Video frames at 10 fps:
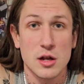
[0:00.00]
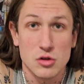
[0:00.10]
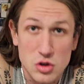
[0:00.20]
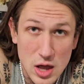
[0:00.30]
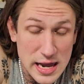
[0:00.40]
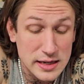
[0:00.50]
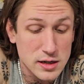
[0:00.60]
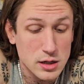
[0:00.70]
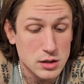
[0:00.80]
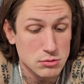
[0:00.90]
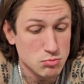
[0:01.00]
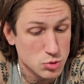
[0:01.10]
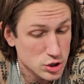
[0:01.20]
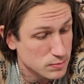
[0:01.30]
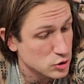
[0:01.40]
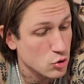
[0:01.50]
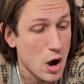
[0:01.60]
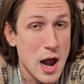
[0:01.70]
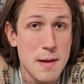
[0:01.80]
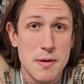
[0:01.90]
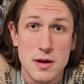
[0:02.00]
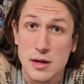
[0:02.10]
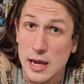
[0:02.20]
Like, subscribe,